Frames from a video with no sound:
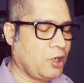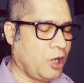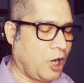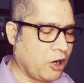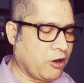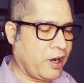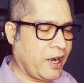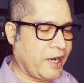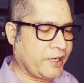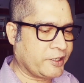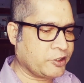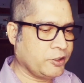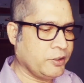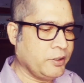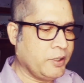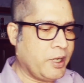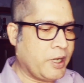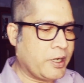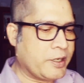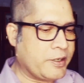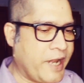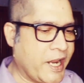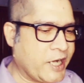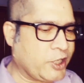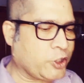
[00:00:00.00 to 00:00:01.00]
All right,
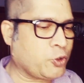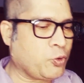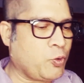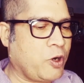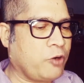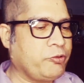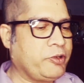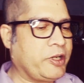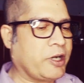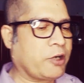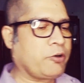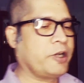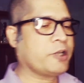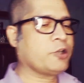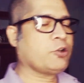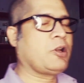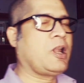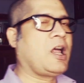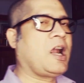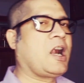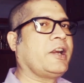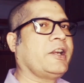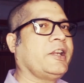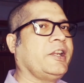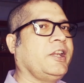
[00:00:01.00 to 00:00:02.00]
next one we are going to
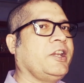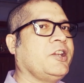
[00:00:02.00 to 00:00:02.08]
learn